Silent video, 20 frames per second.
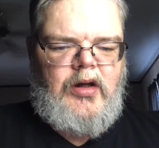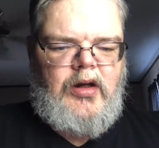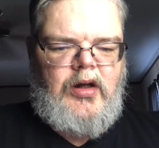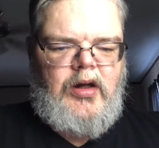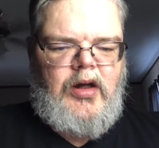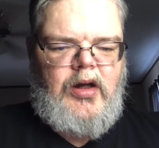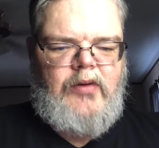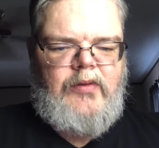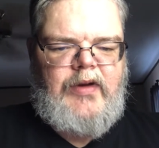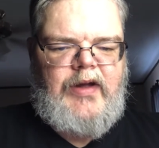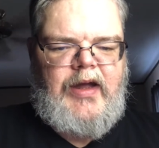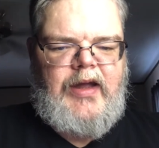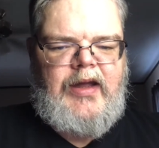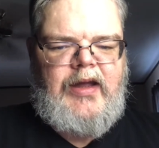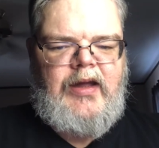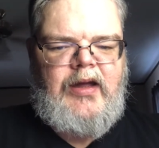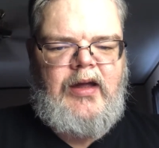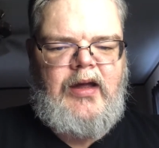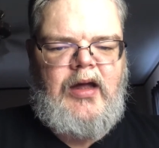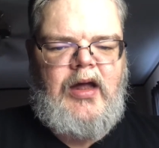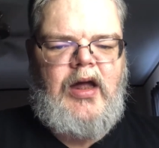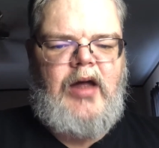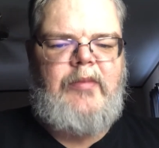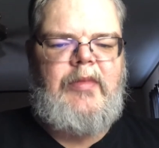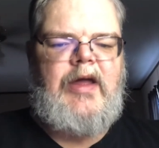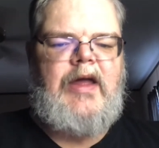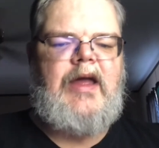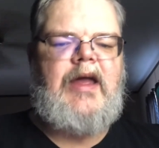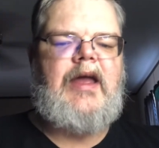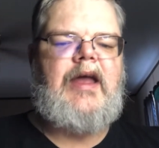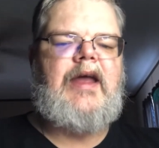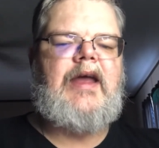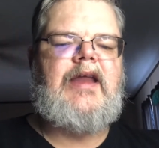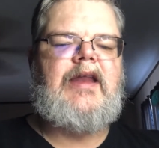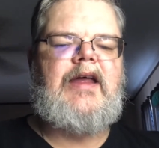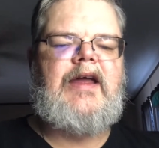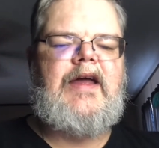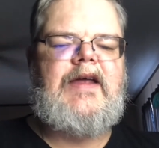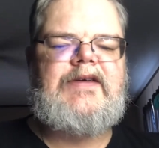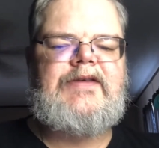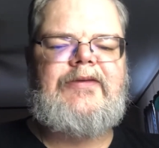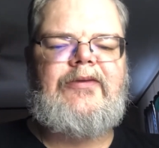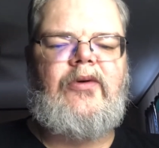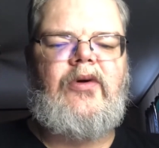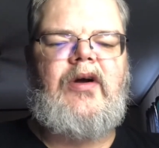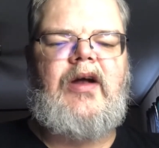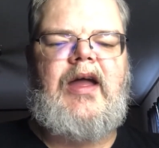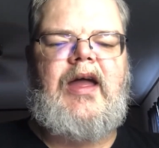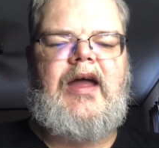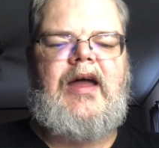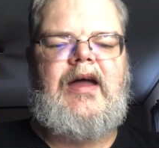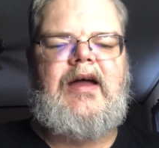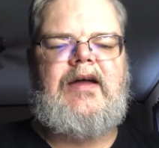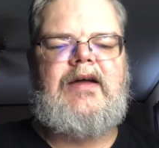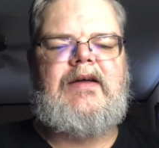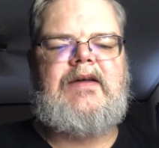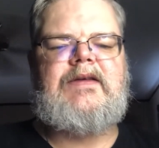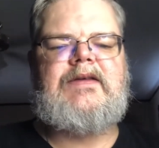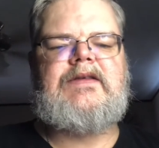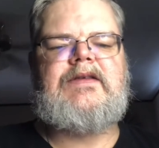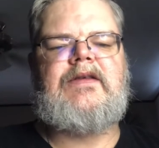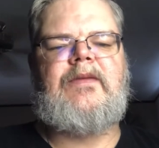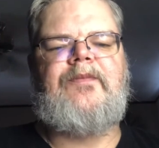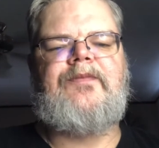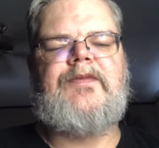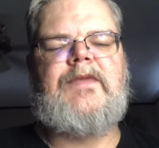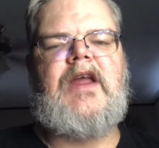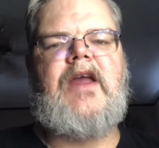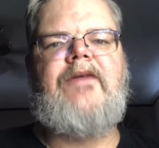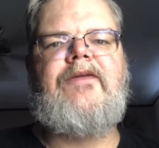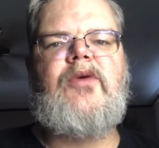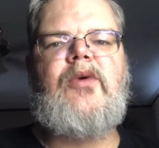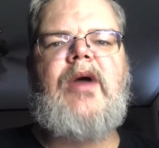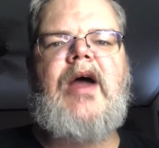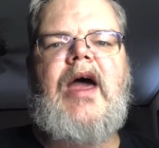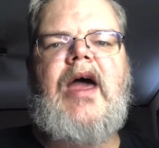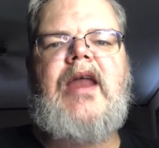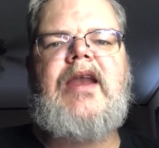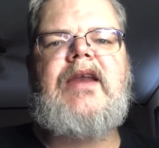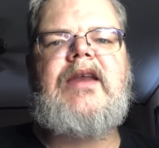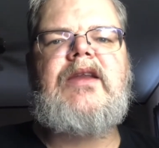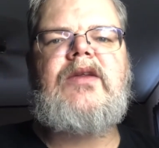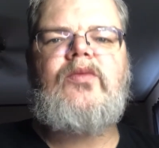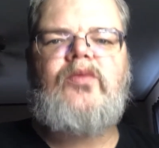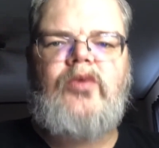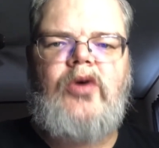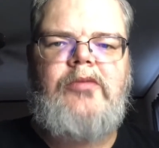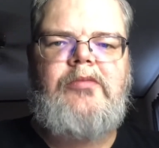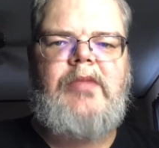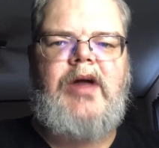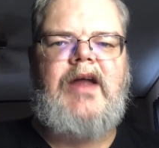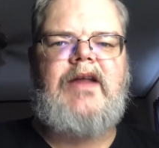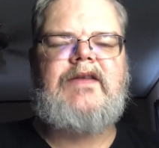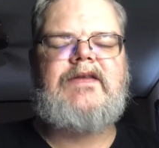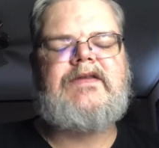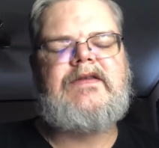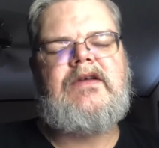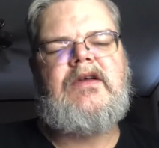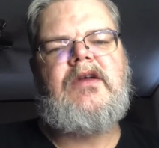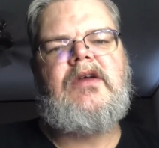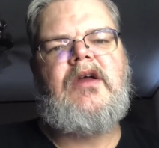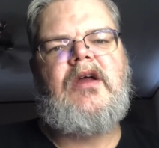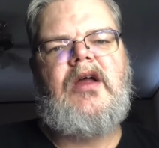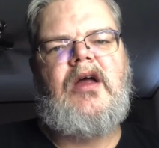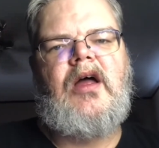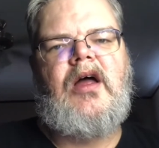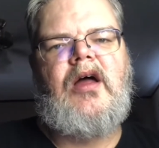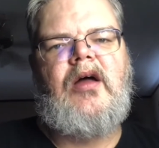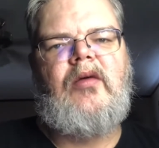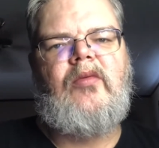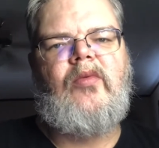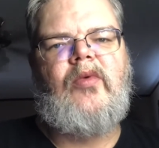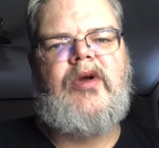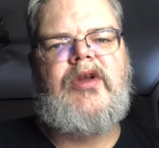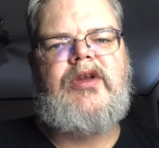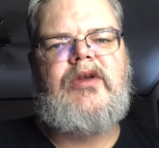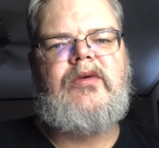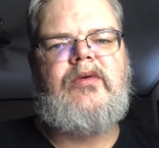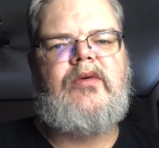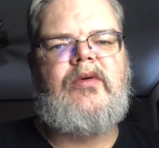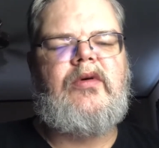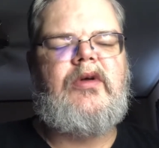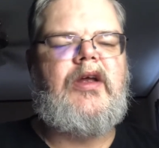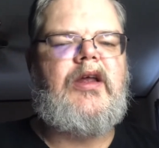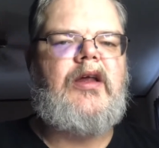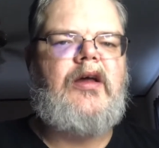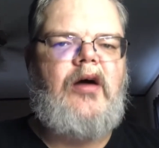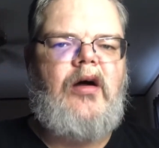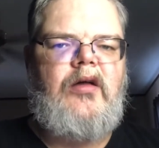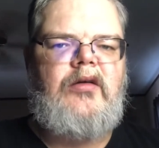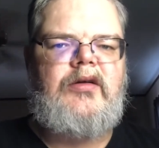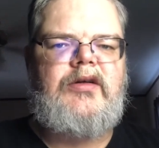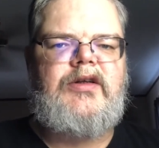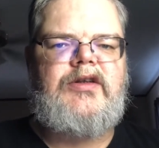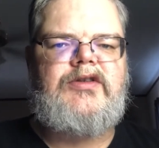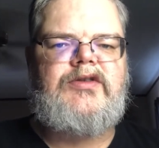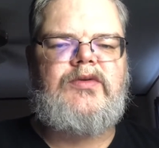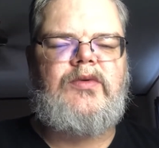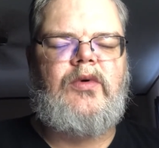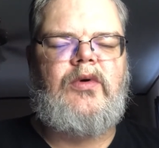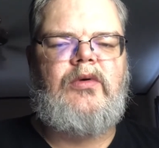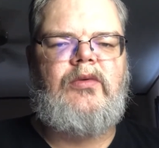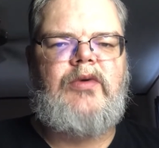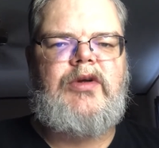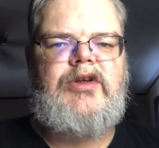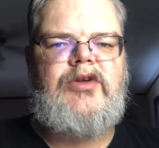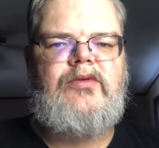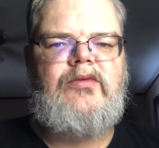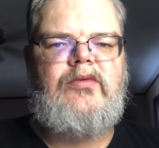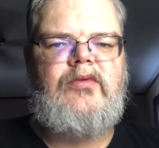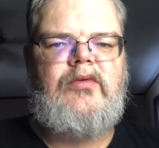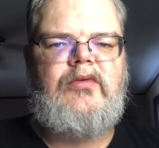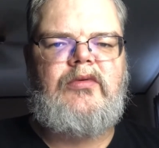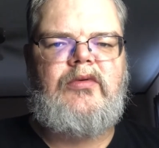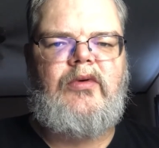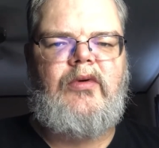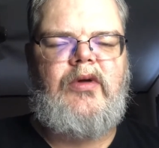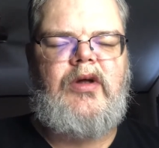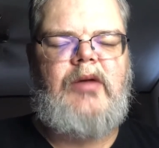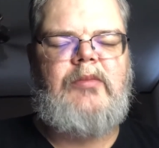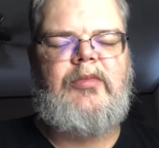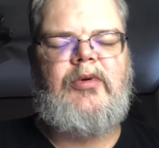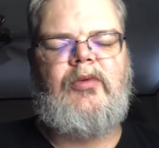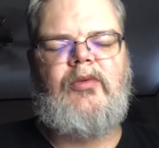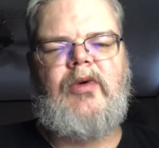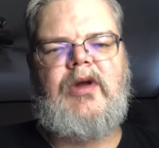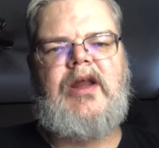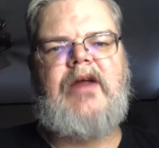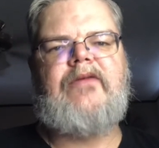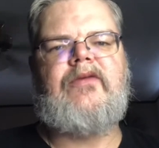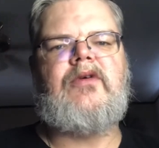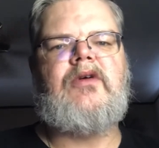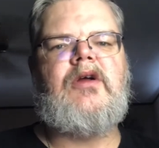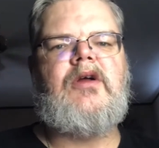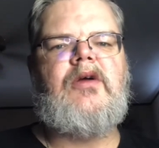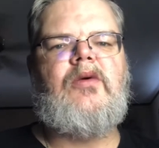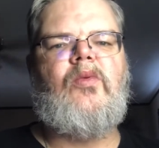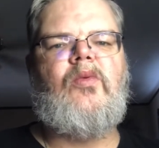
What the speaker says: Okay, and as far as if you had any roommates when you were in college or when you were growing up or whatever,